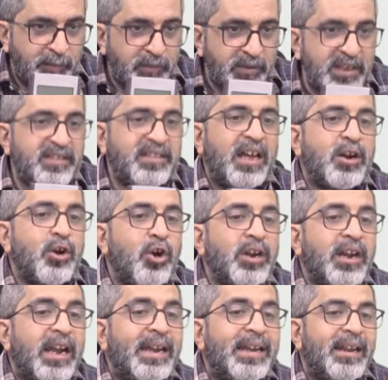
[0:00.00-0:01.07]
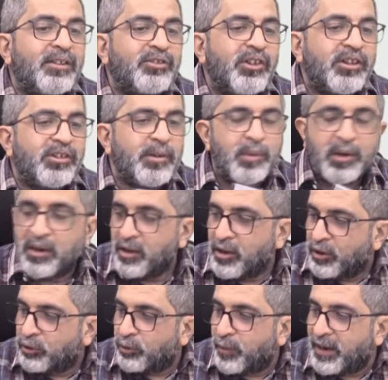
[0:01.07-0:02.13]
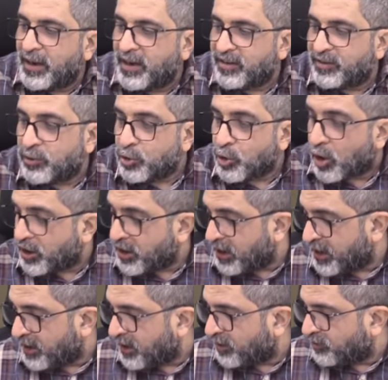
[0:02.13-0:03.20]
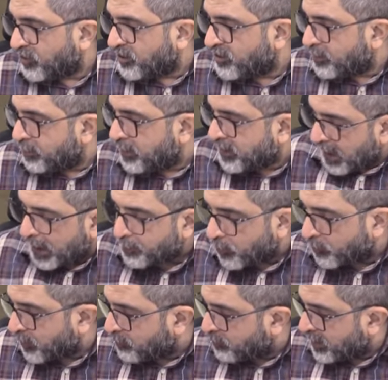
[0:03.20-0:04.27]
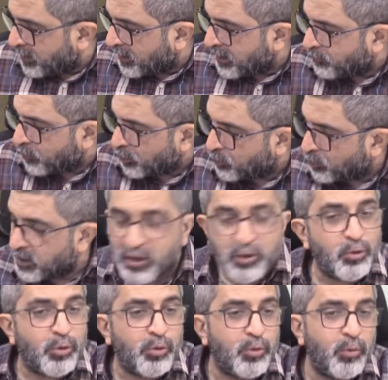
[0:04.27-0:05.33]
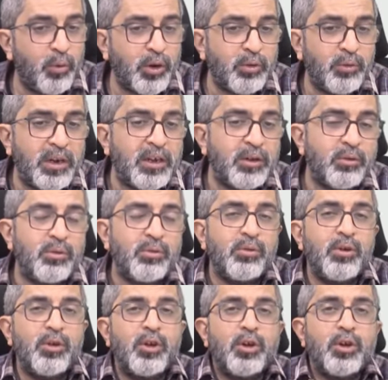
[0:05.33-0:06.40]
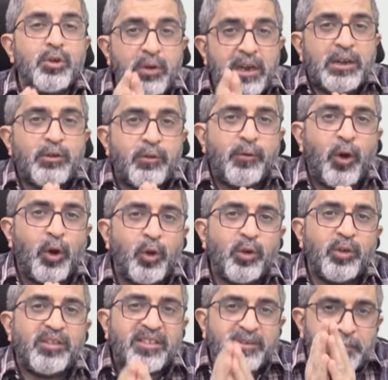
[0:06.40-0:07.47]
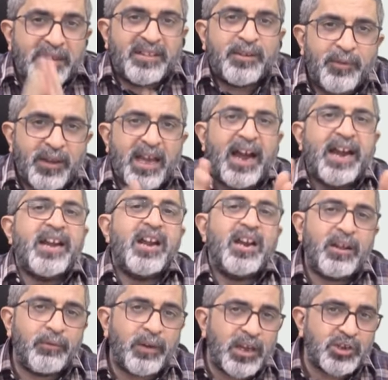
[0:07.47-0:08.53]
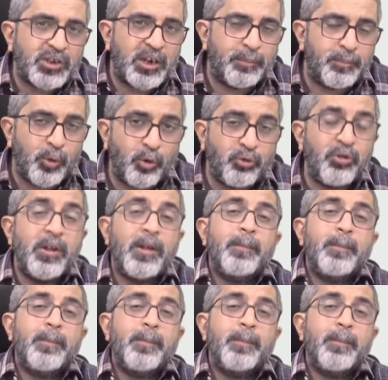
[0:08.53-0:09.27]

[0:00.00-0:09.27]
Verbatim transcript: These are not interchangeable. So when it is non-interchangeable type of inventory, what you need to do, what you need to do, you need to follow specific identification approach.